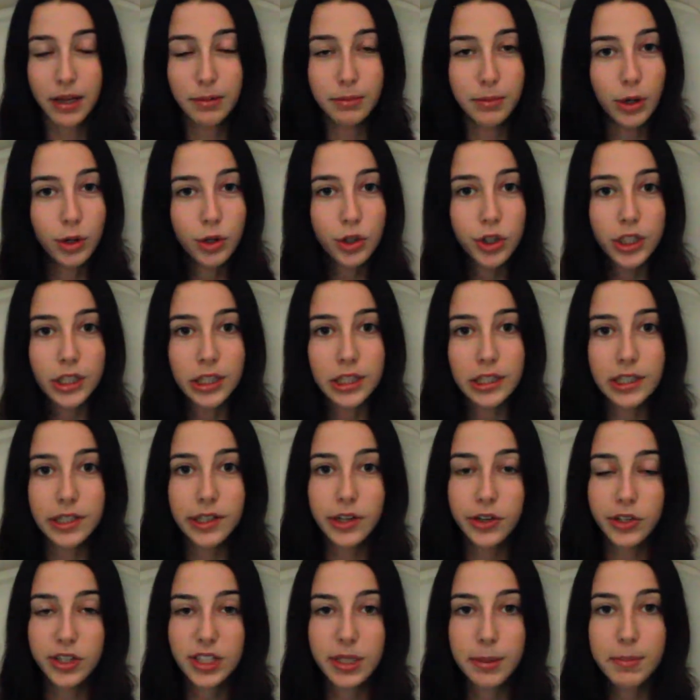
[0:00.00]
emotions.
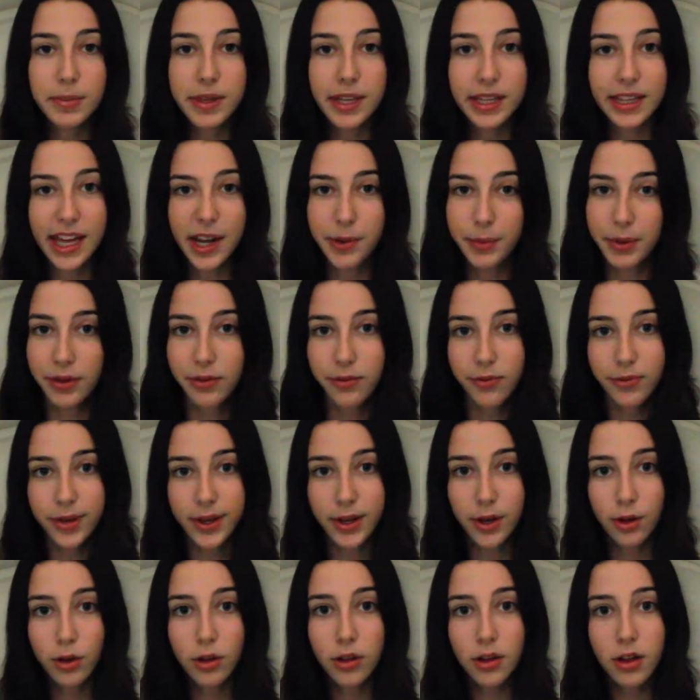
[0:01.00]
There's something that we
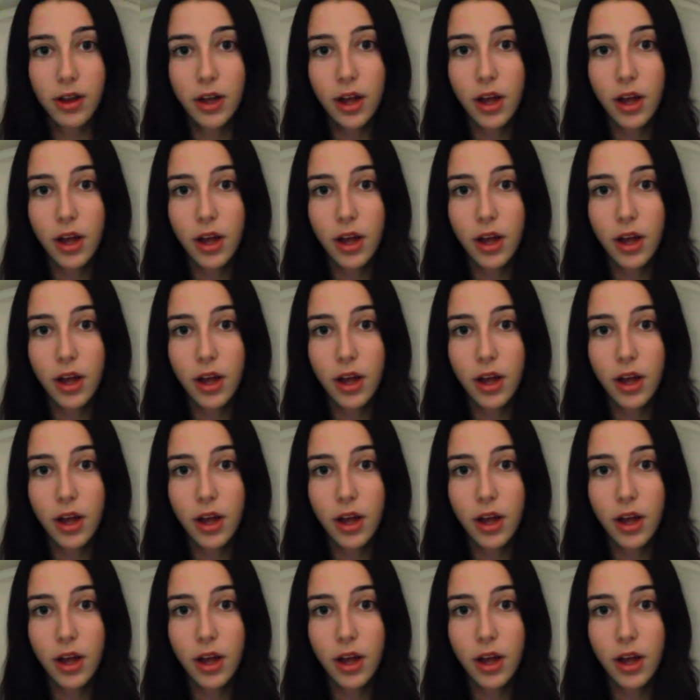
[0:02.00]
feel,